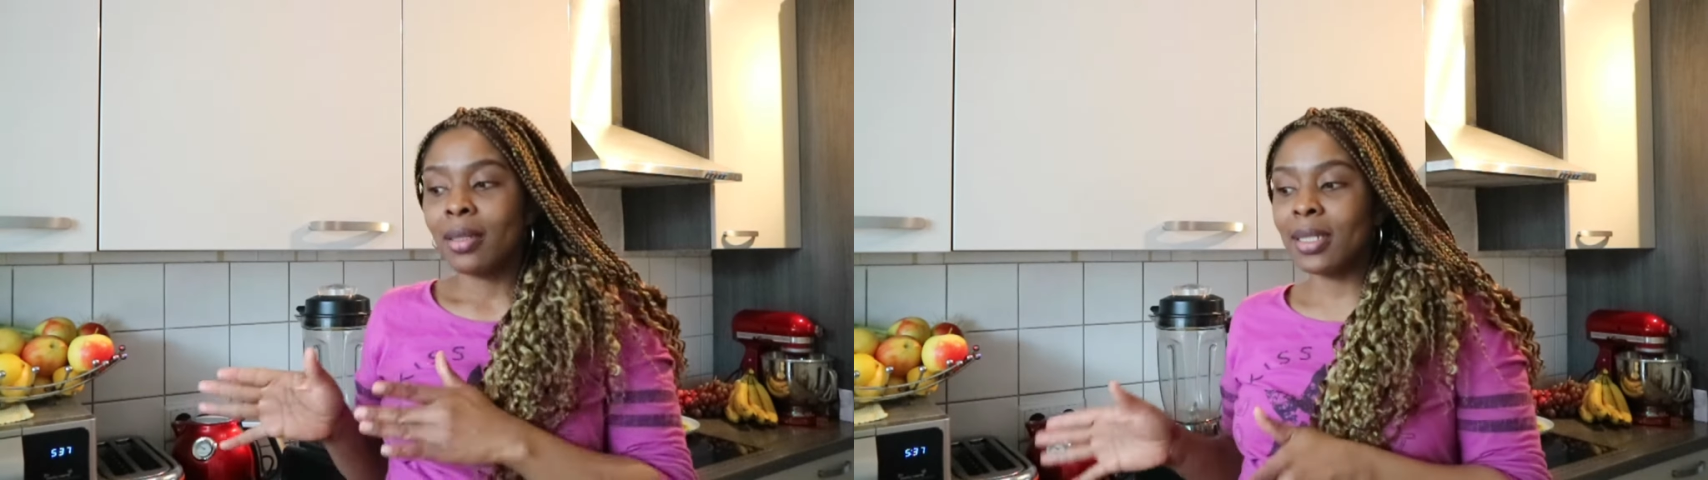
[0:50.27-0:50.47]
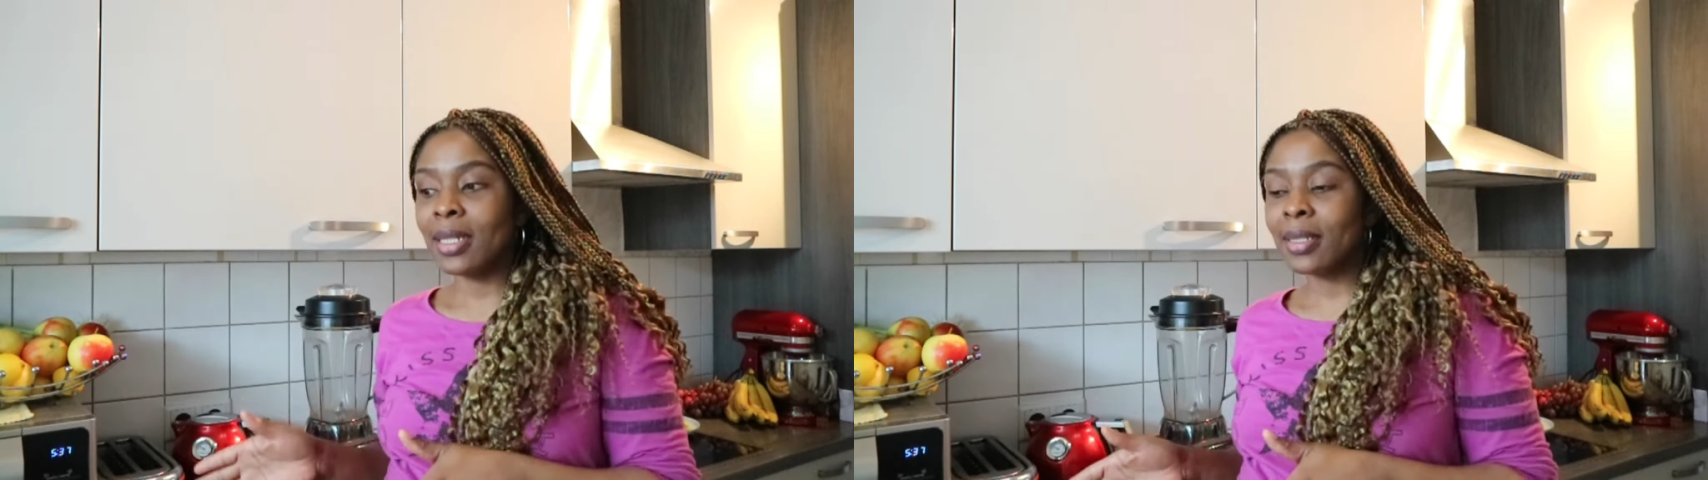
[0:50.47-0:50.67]

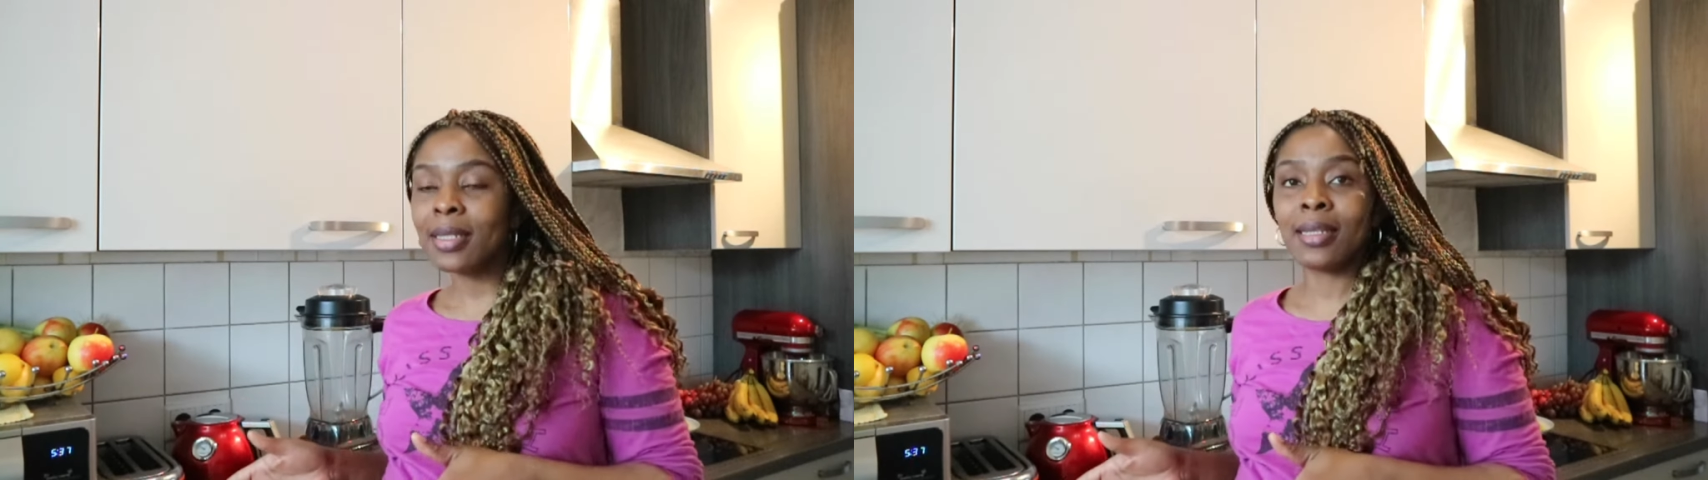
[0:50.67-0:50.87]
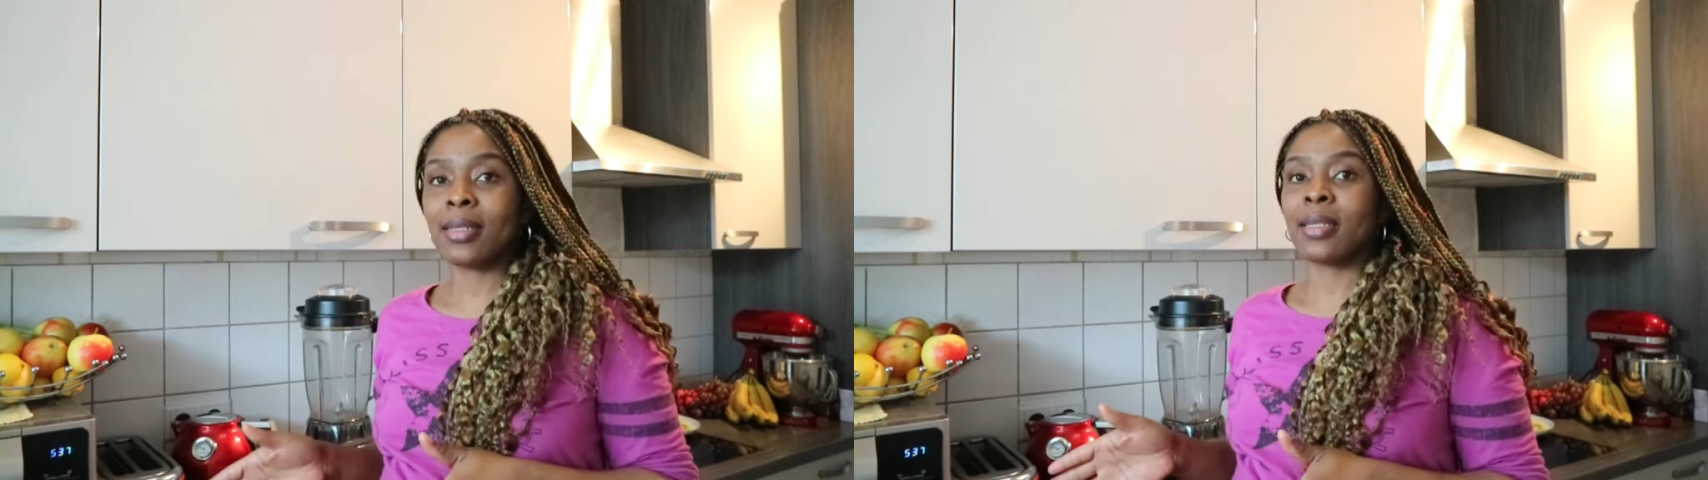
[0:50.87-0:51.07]
This
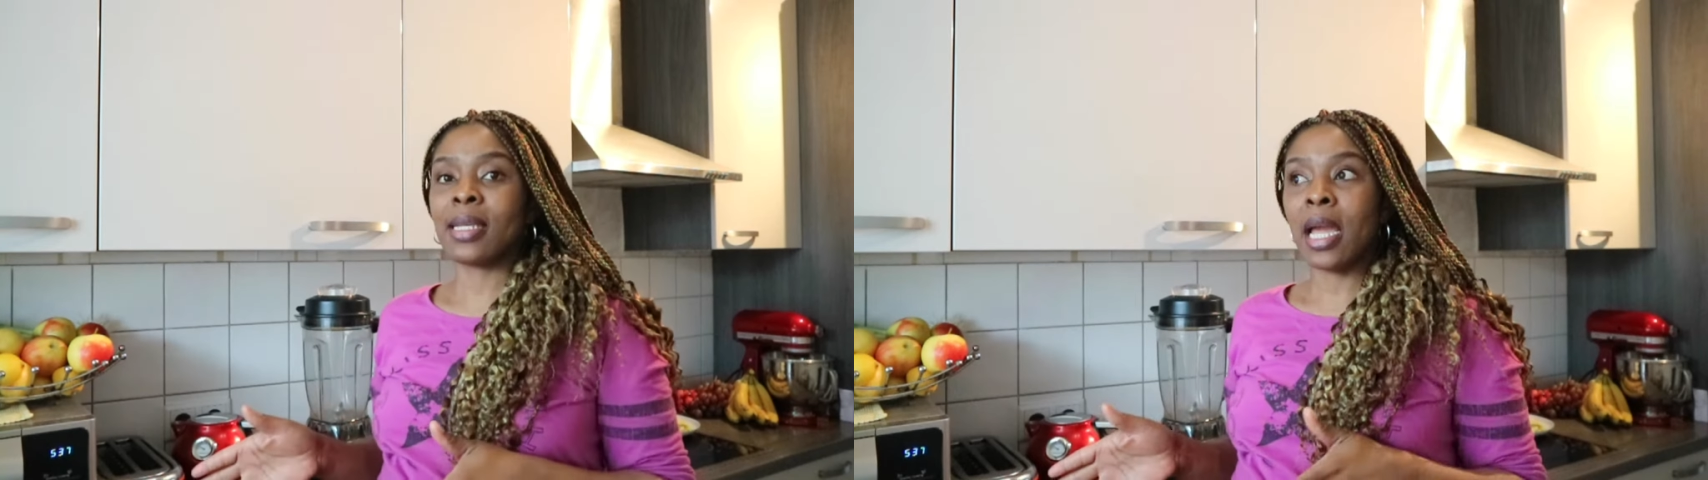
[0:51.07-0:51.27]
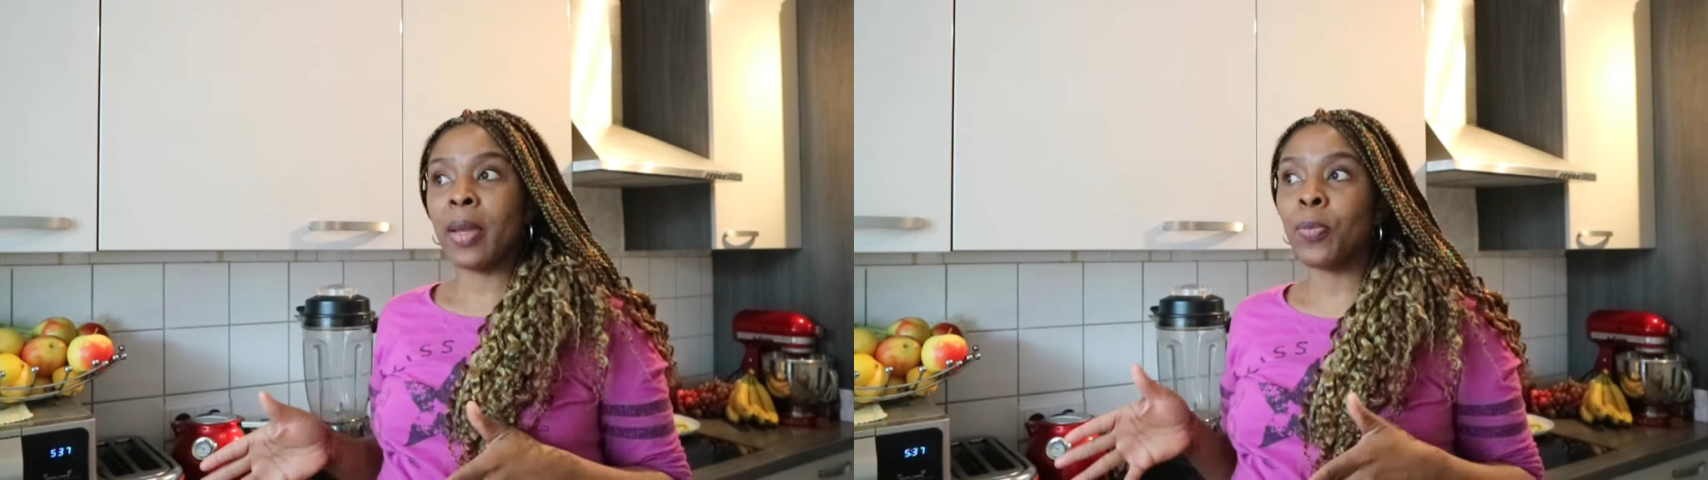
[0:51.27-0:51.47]
is the
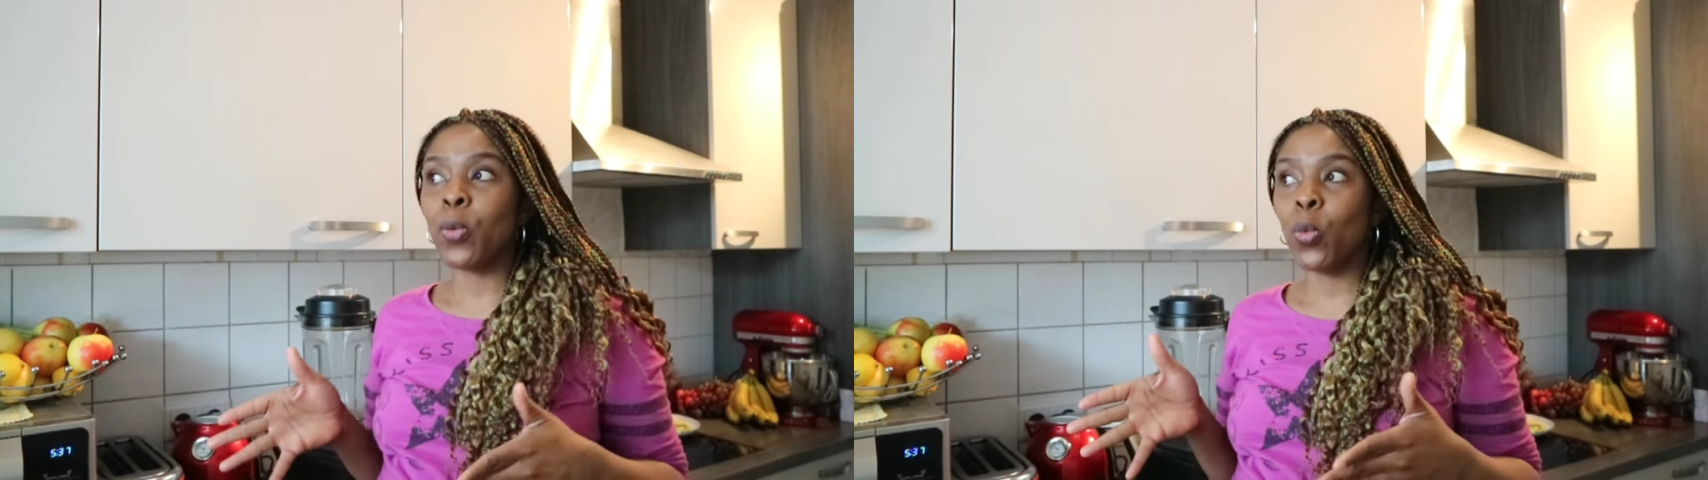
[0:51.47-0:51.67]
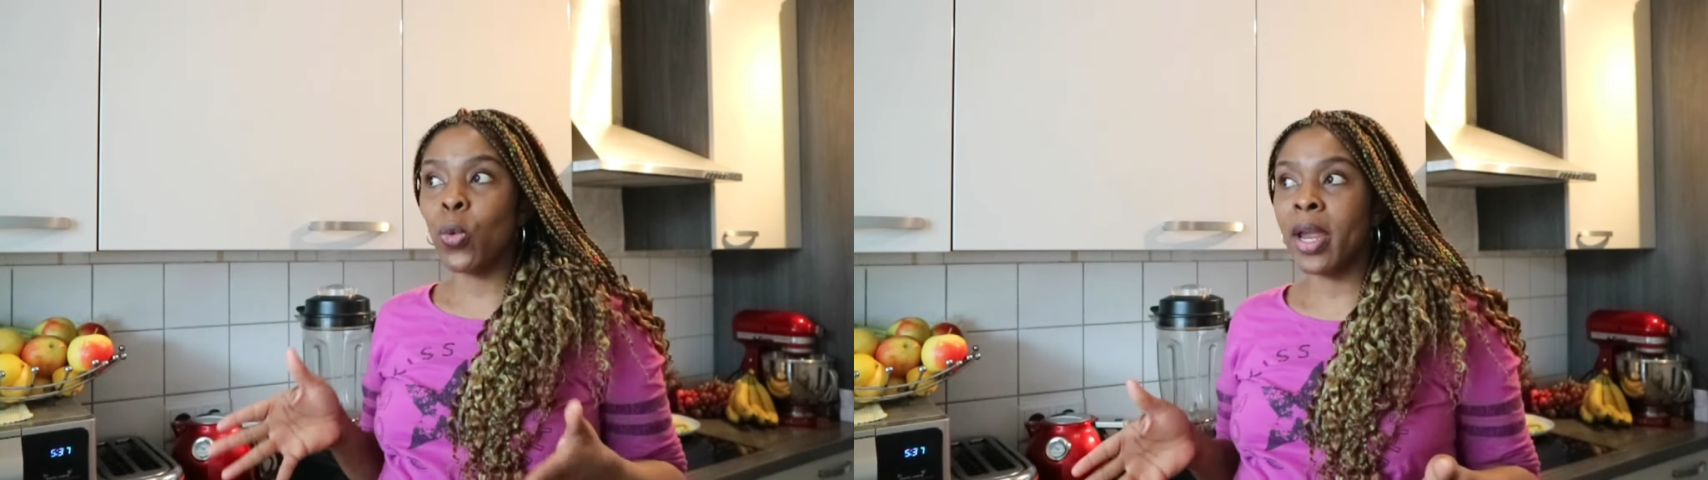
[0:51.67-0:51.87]

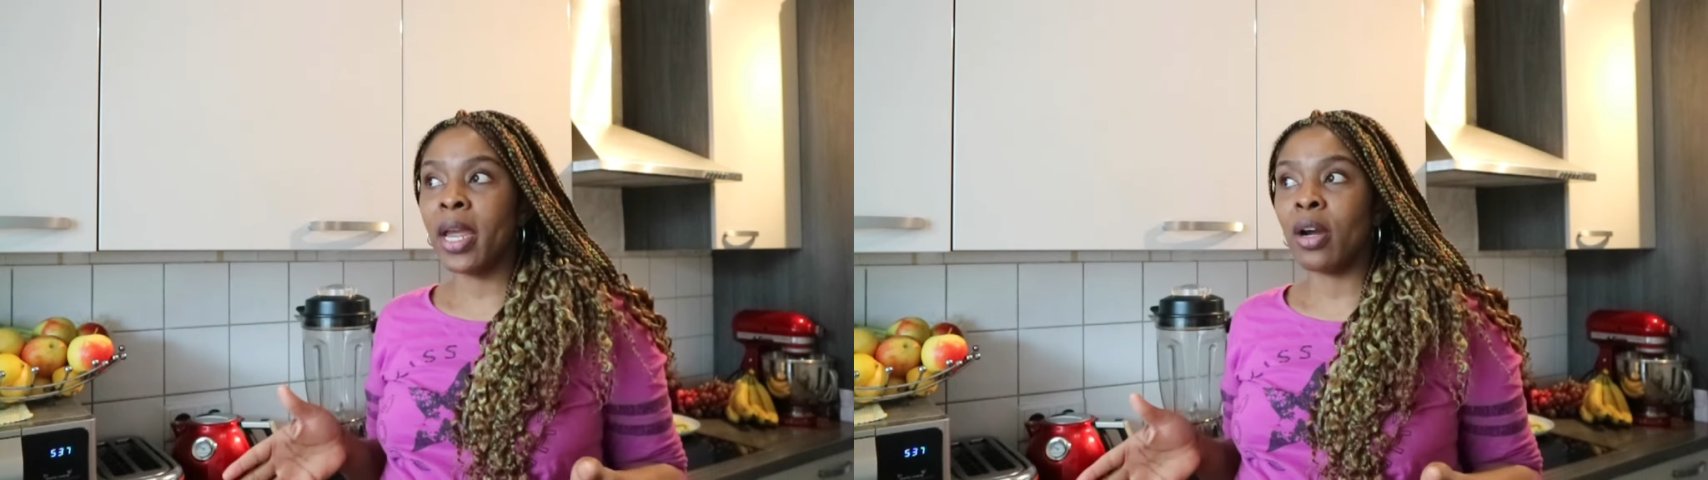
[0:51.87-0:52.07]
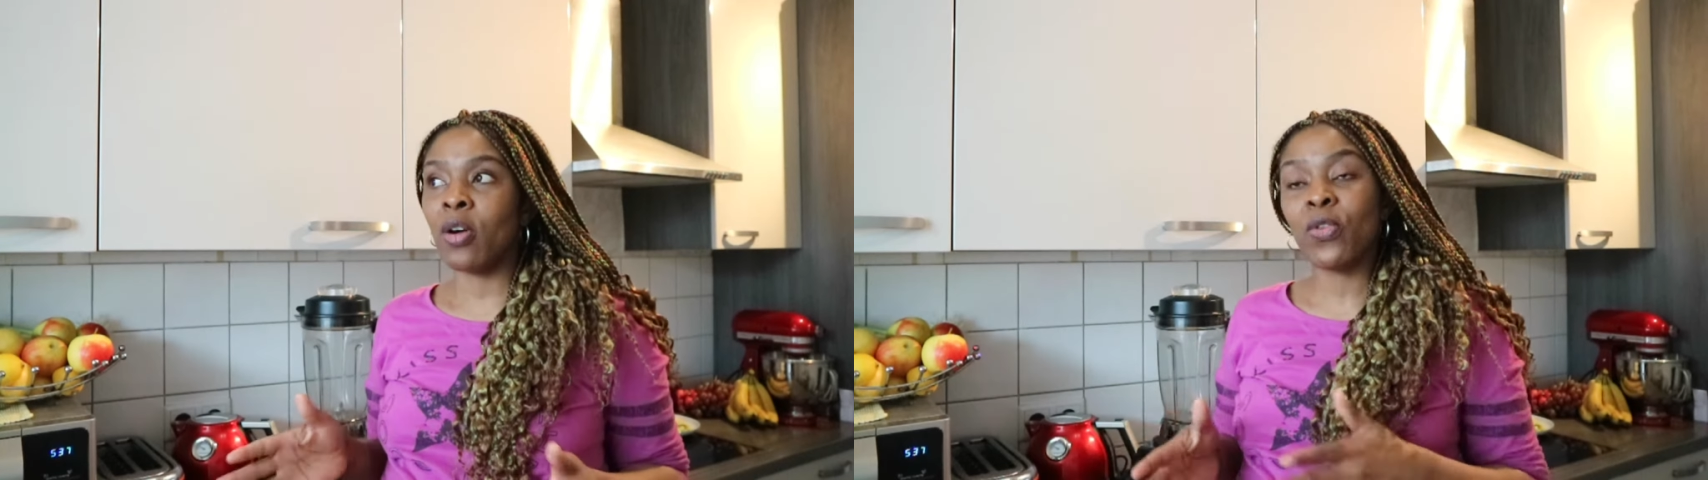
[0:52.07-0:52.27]
type
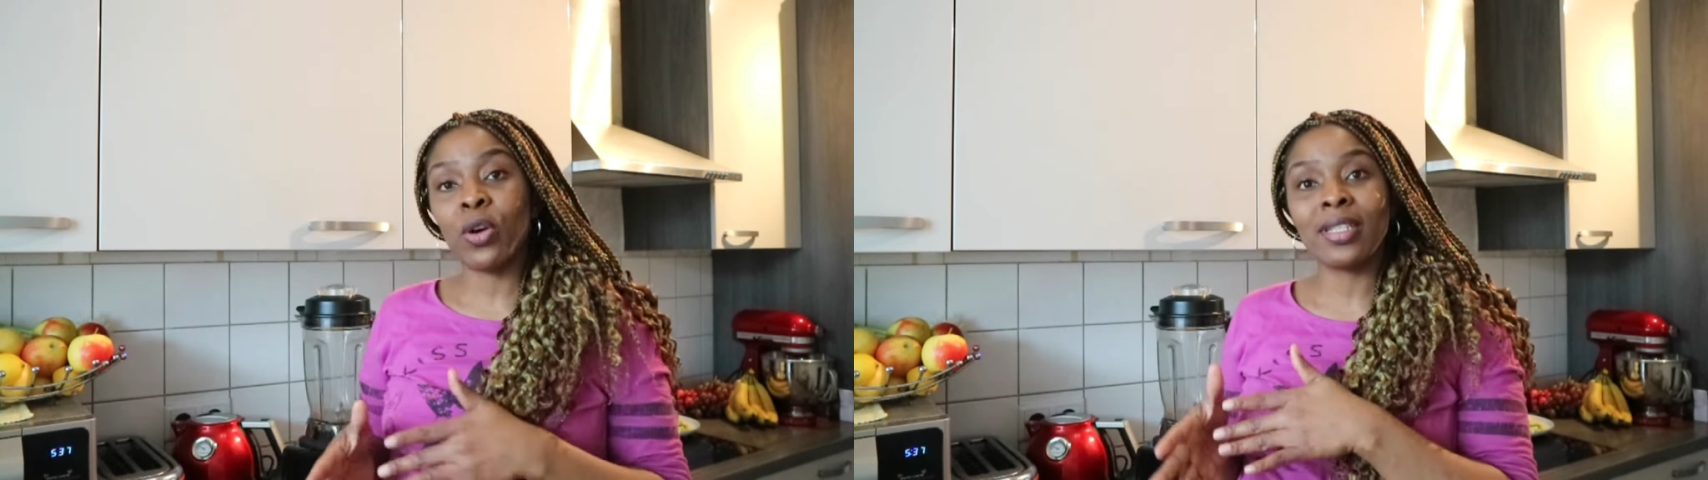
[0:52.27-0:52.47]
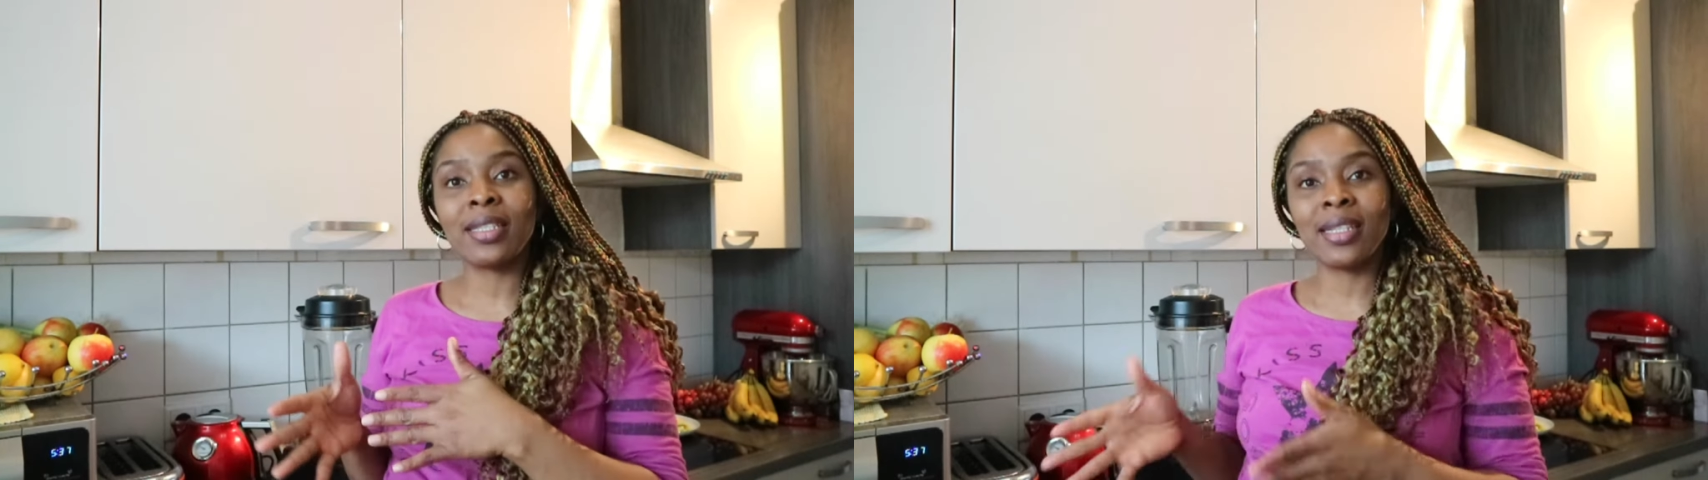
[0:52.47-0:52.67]
where, of course,